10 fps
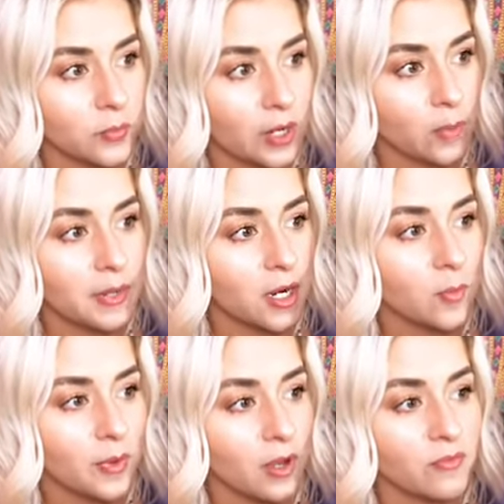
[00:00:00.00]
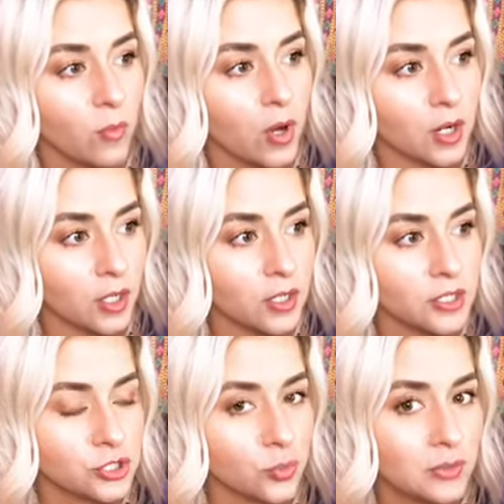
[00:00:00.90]
We are made up of water,
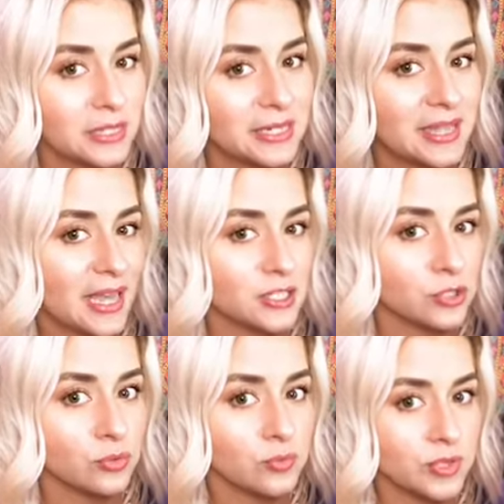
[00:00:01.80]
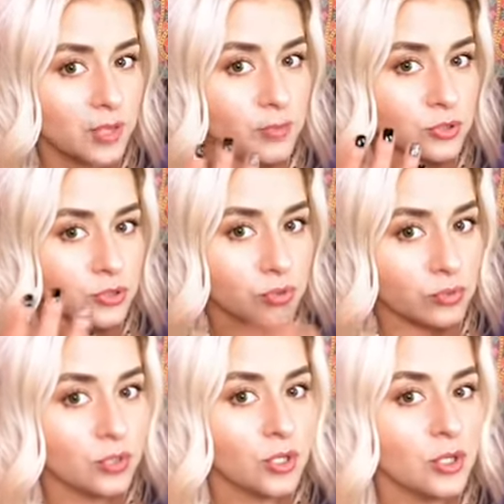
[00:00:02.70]
so we need that to be able
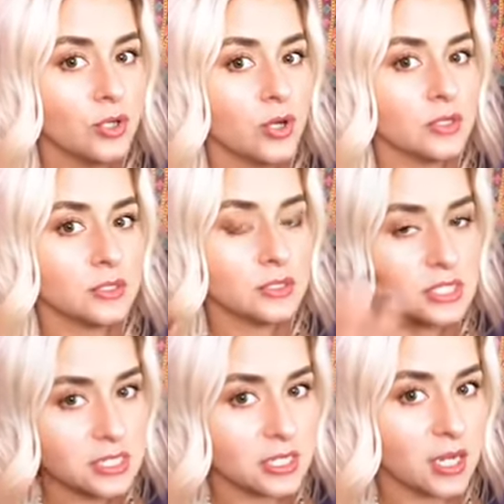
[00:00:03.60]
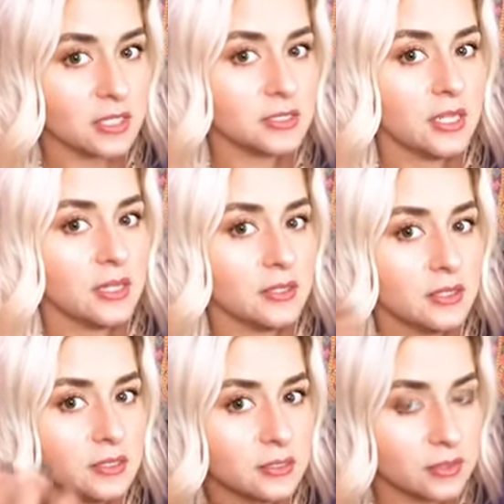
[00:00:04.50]
to detox and
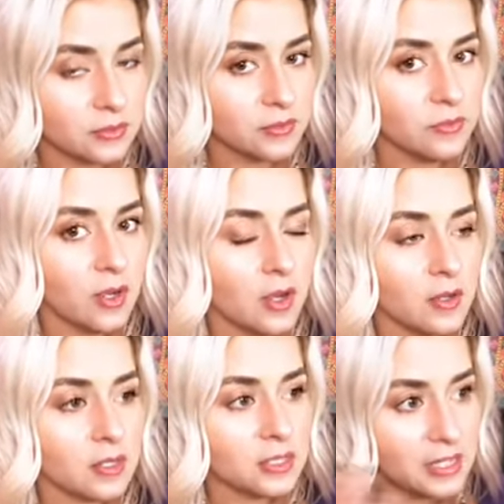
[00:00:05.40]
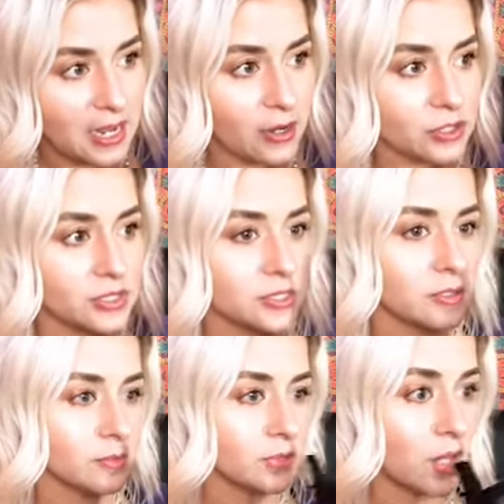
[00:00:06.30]
uh, clean out our
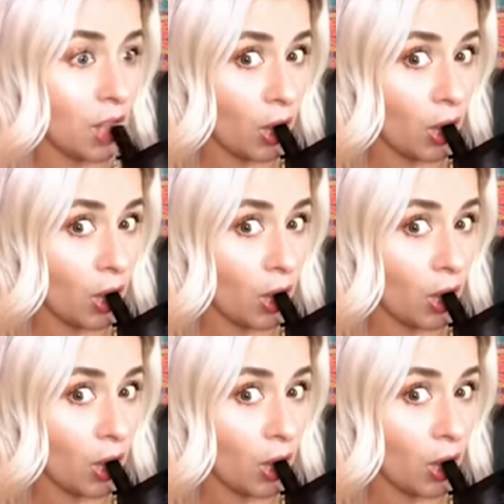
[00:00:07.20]
systems.